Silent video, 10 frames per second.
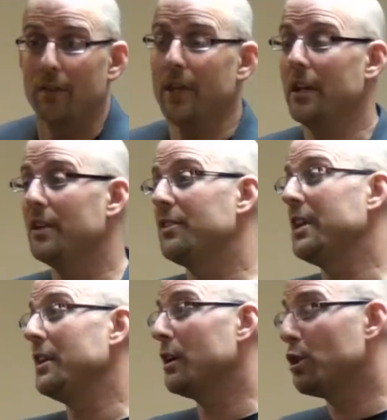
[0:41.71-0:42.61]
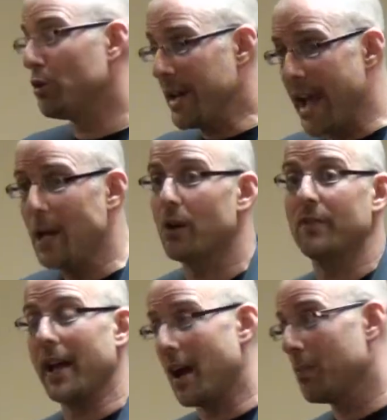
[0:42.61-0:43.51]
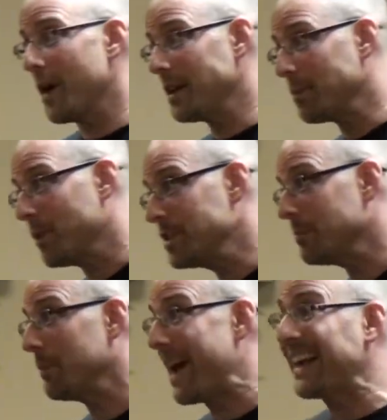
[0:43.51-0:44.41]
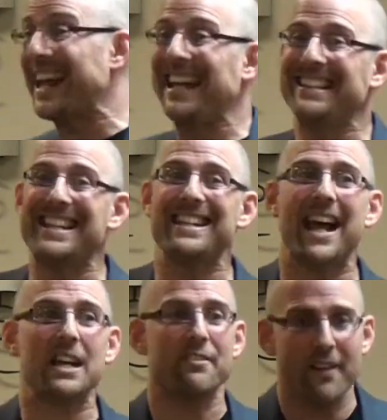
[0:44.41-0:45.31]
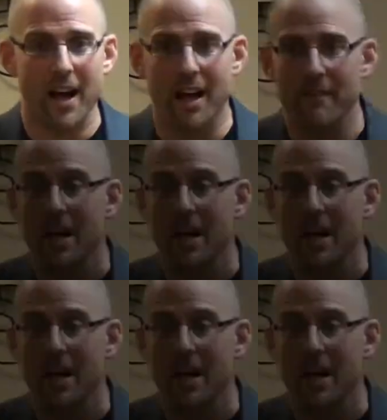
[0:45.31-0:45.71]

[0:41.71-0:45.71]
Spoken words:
the creator of the chiropractic principle back in 1895,